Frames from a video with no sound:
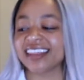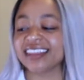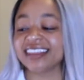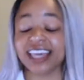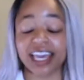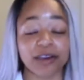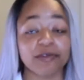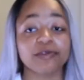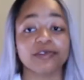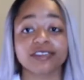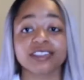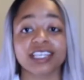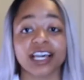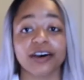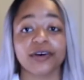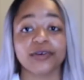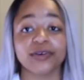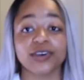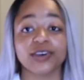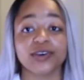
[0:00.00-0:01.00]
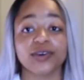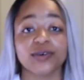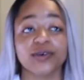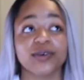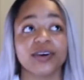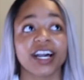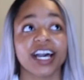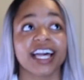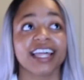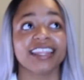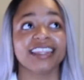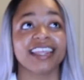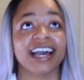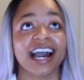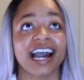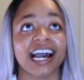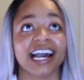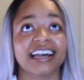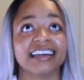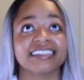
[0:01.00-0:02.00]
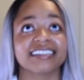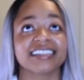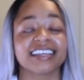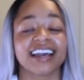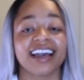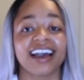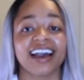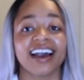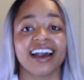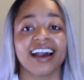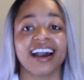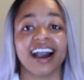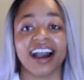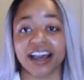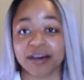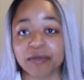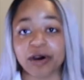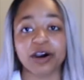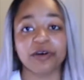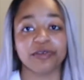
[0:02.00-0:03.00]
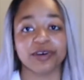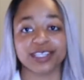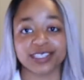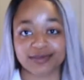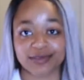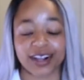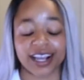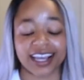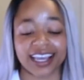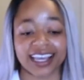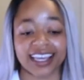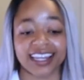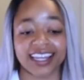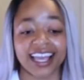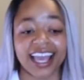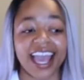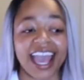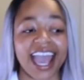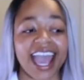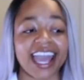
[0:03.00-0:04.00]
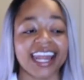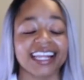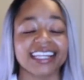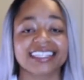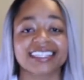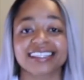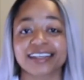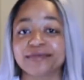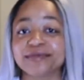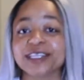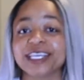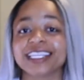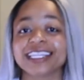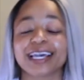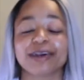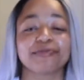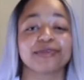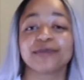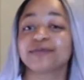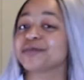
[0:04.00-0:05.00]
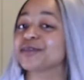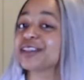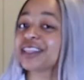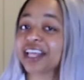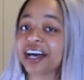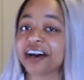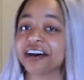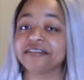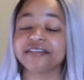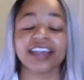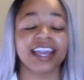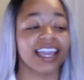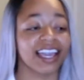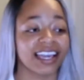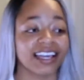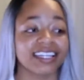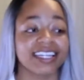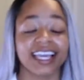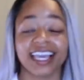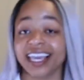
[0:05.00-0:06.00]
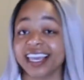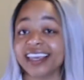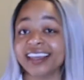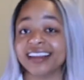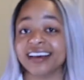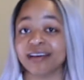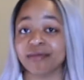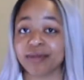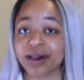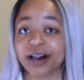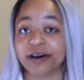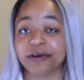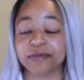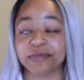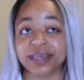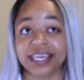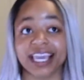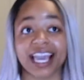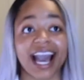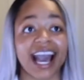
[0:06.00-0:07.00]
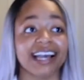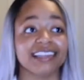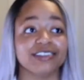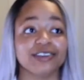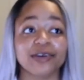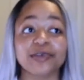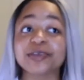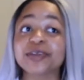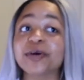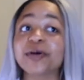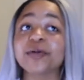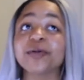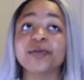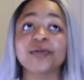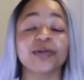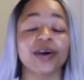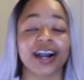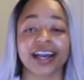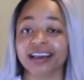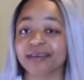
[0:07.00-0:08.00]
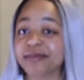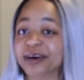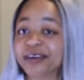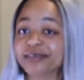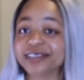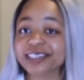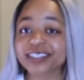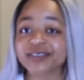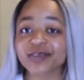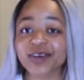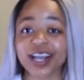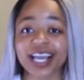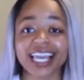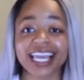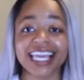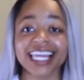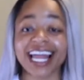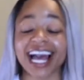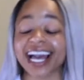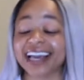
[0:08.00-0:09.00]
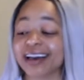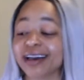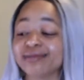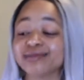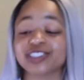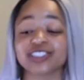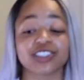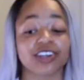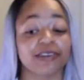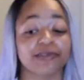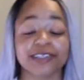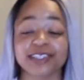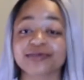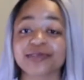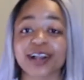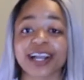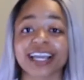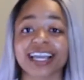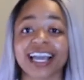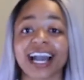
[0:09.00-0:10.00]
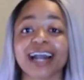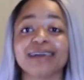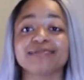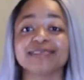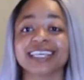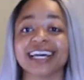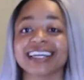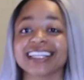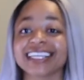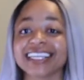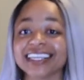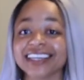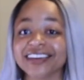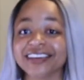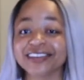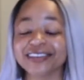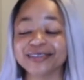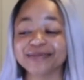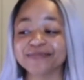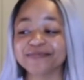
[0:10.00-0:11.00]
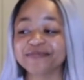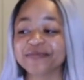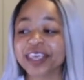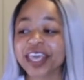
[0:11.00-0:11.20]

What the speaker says: they will tell you that I'm always right. And it's something that people love and hate about me. I don't know why I'm always right. I'm just always right. I'm telling you,